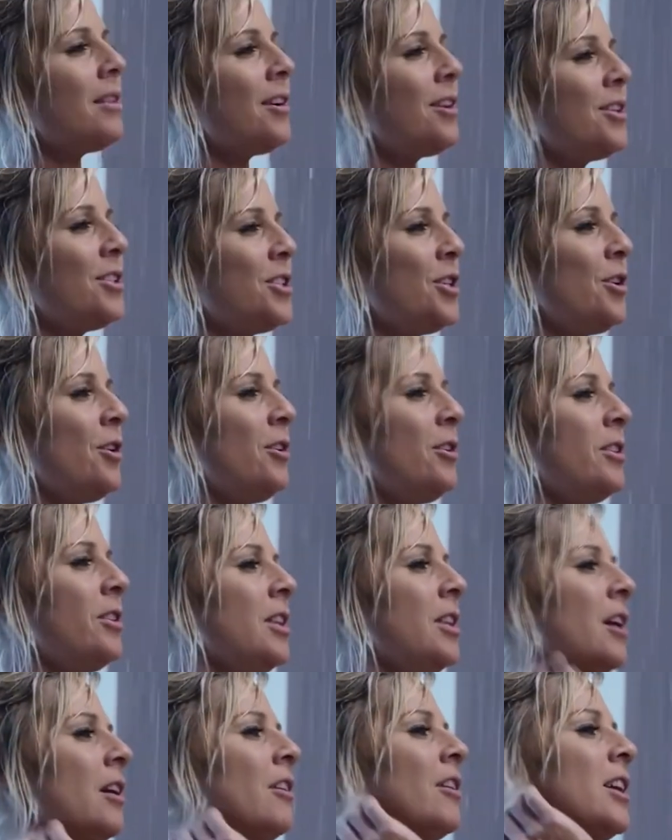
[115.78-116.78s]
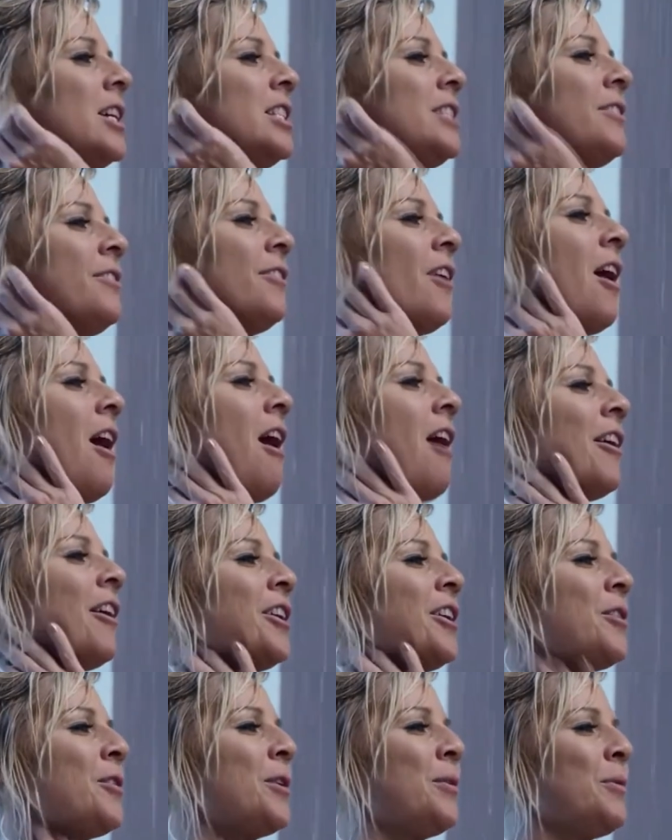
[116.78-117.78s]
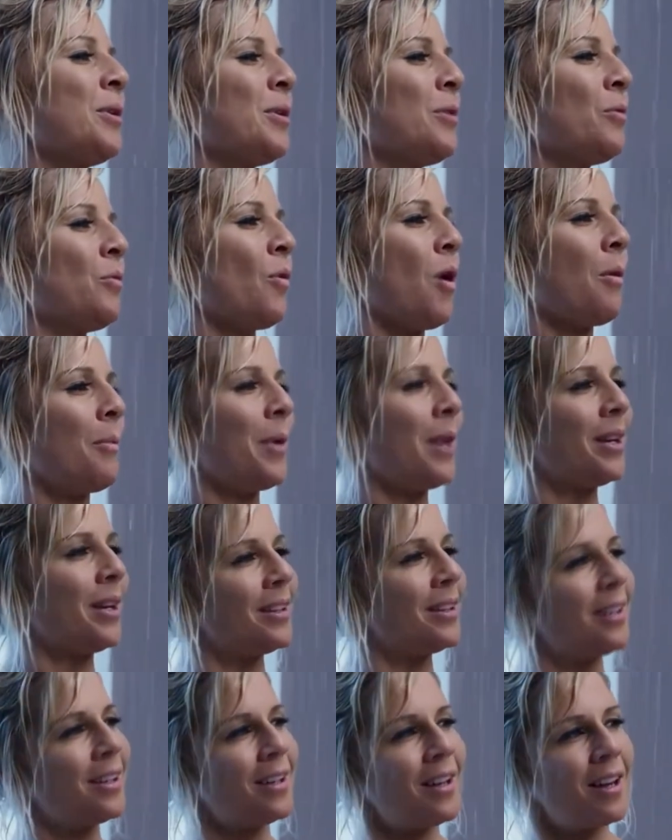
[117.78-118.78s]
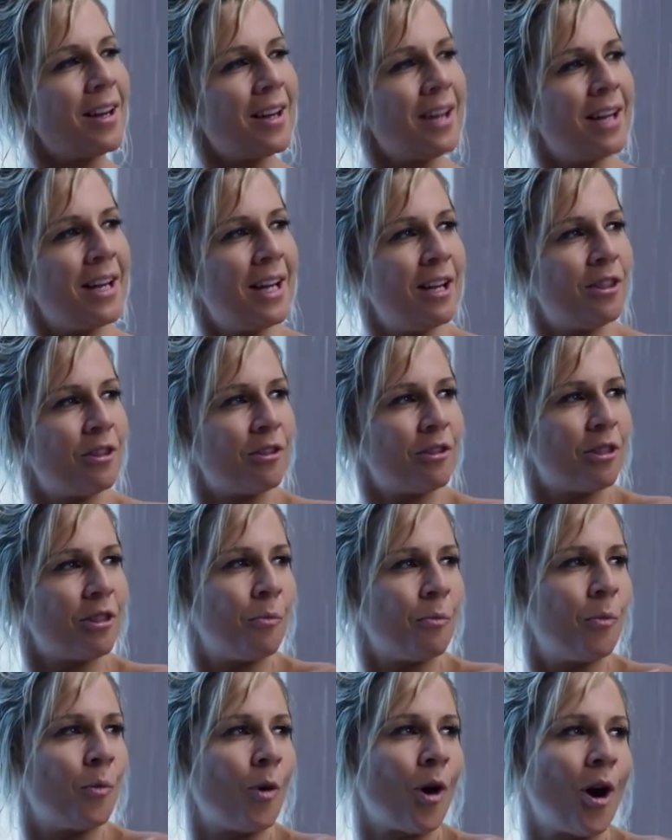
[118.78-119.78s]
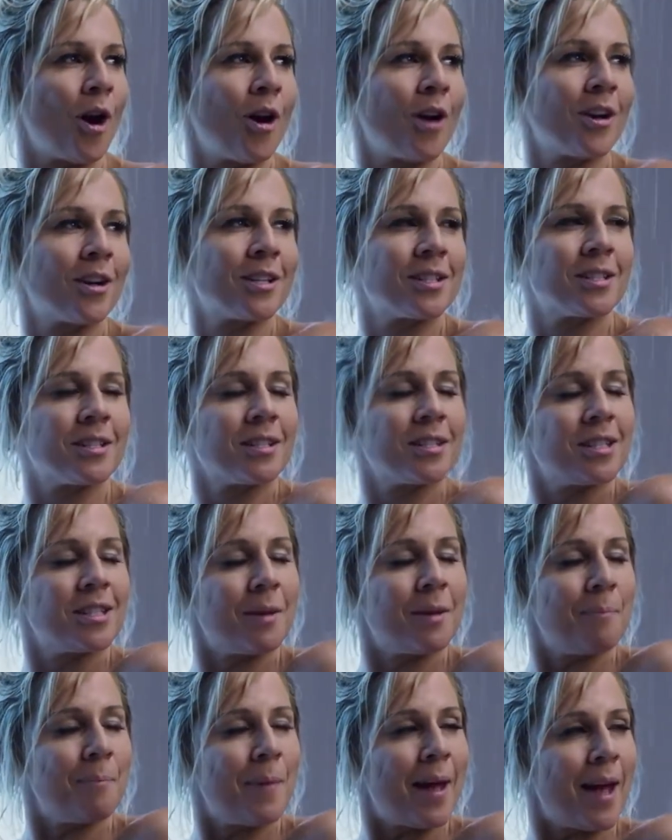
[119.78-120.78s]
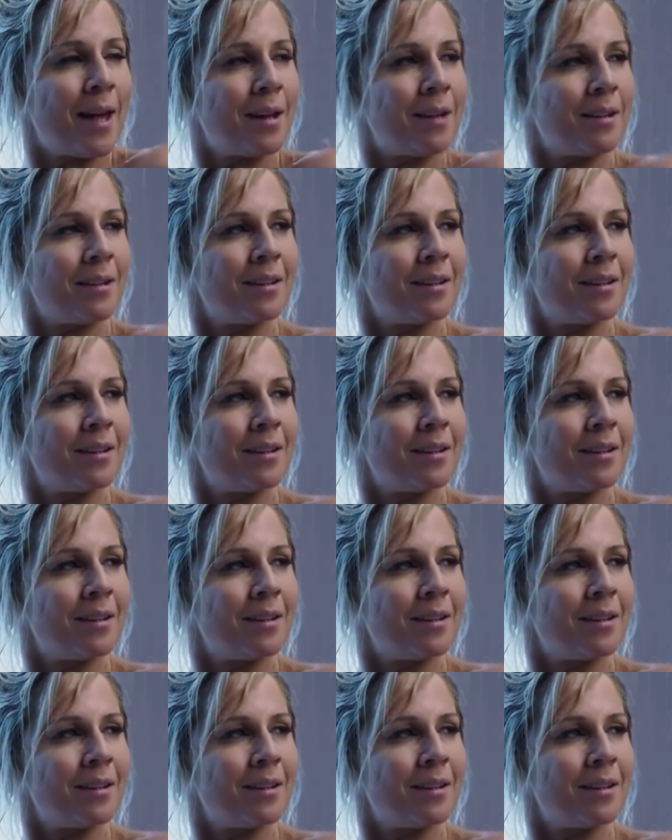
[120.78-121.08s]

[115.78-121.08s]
Another update. There are two sets of theories to quarrel with women, but